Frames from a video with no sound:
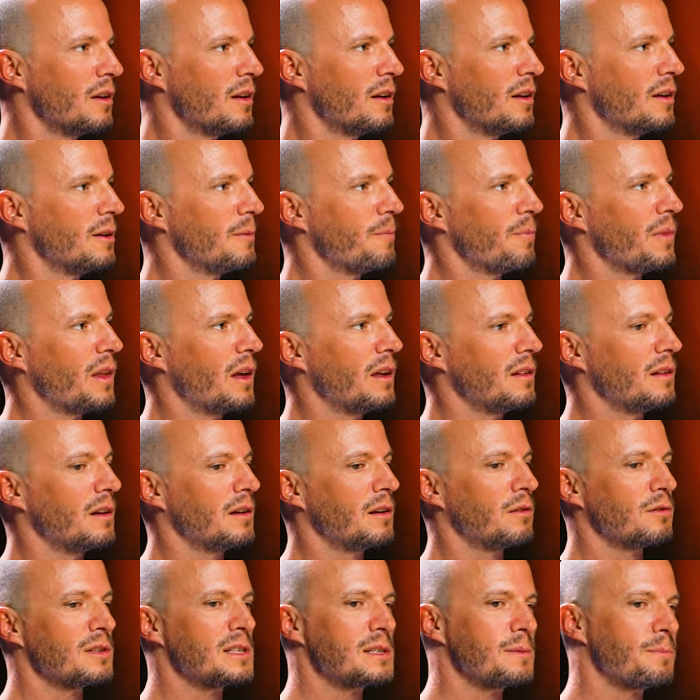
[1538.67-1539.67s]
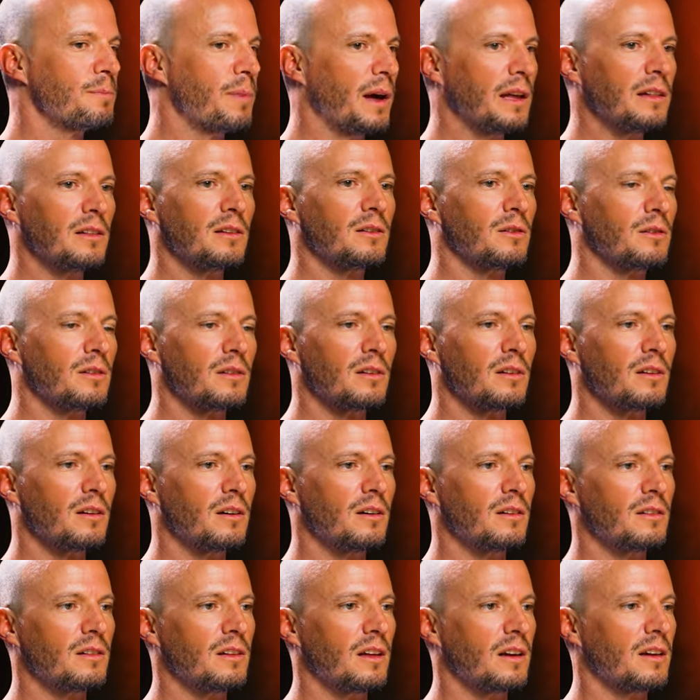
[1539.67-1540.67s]
Right. They don't spend on
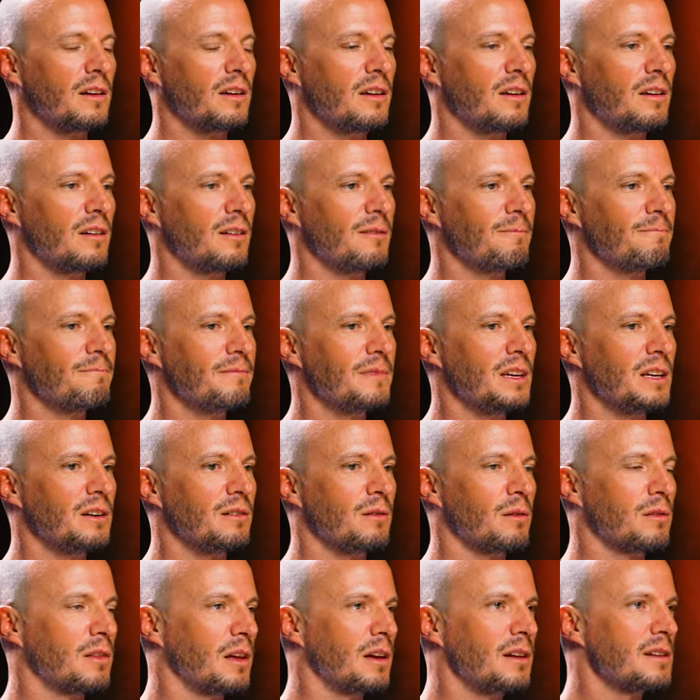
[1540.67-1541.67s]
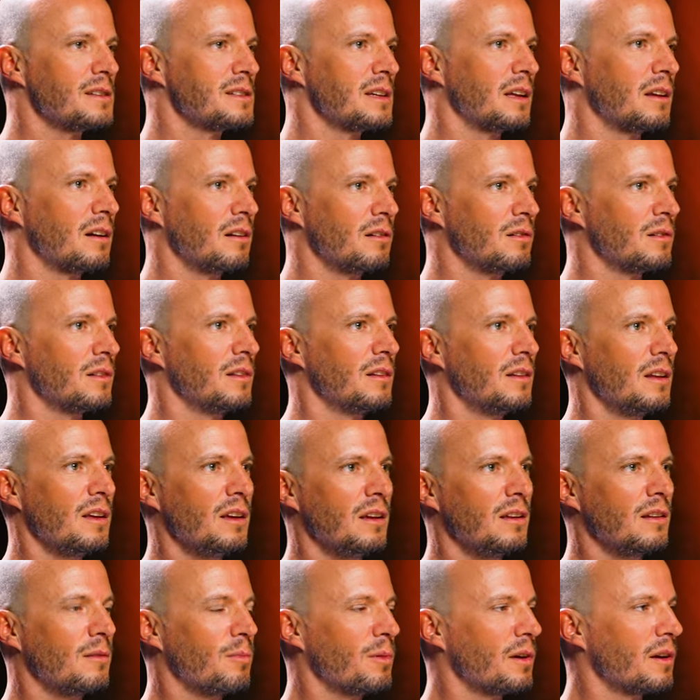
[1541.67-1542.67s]
on like you know things that they don't
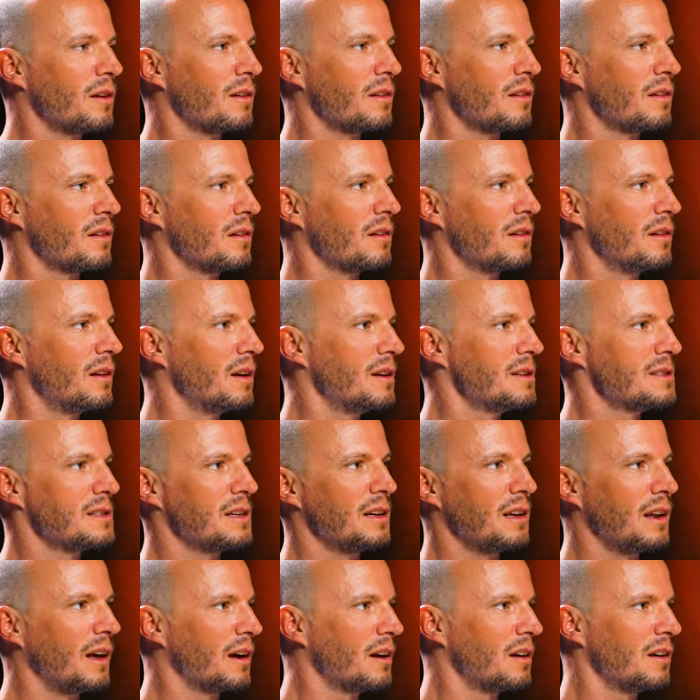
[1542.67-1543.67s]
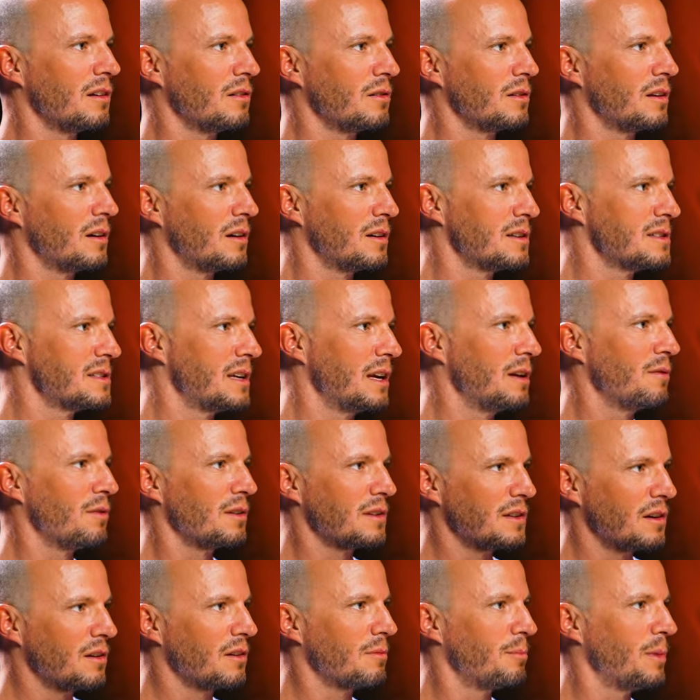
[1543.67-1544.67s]
need because they see like you know their
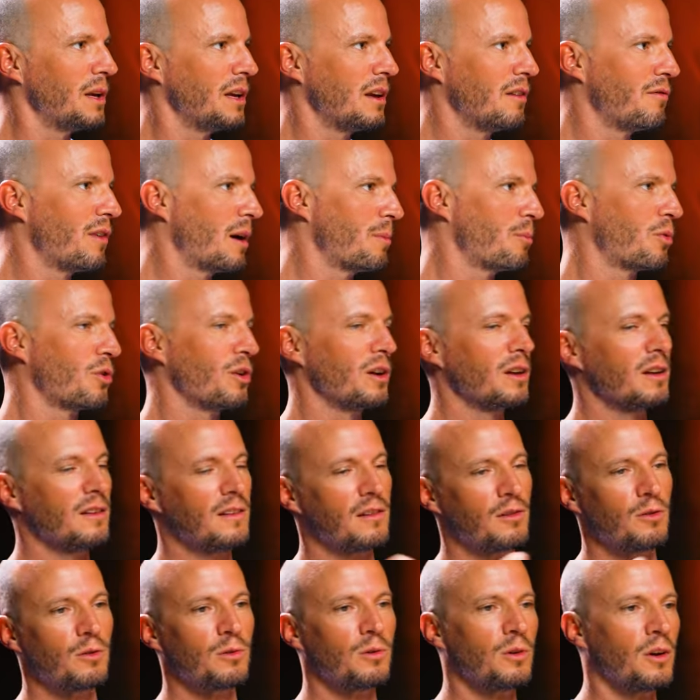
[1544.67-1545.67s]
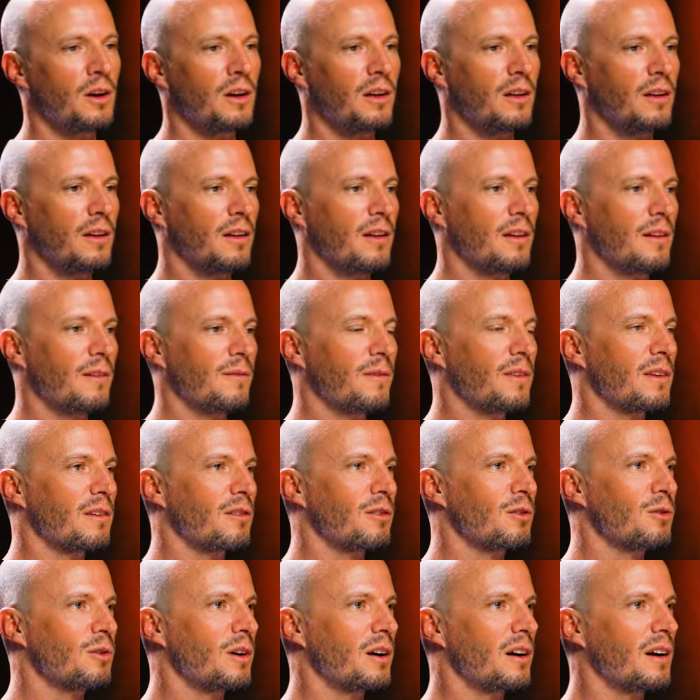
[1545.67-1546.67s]
savings are being evaporated through
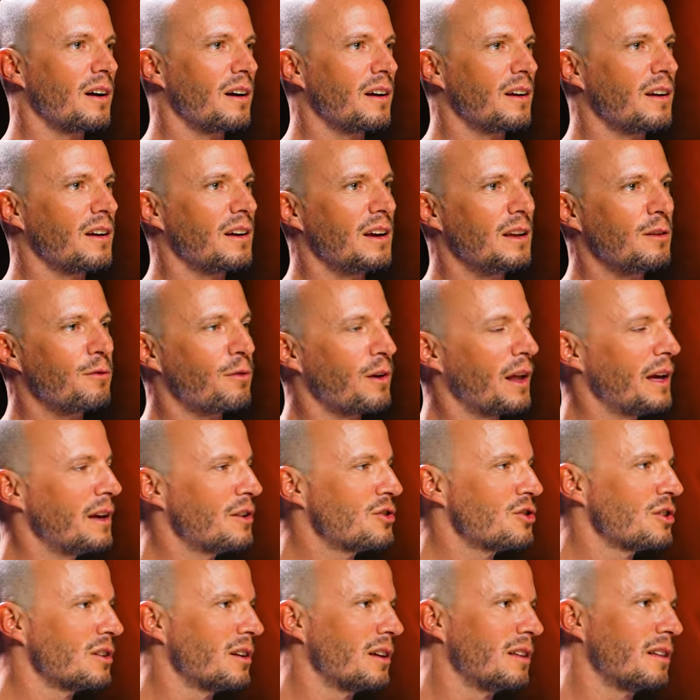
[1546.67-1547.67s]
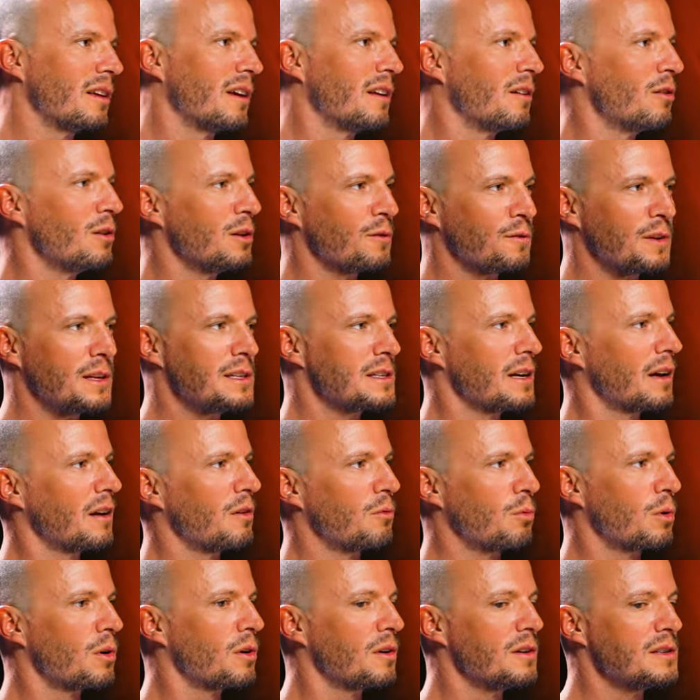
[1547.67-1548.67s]
through uh, inflation and, and all of these kind
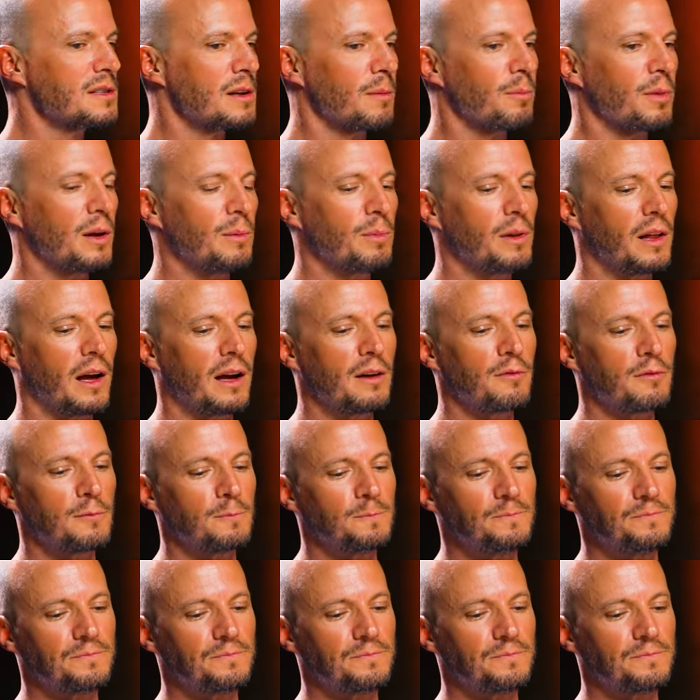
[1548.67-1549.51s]
of worries that people have.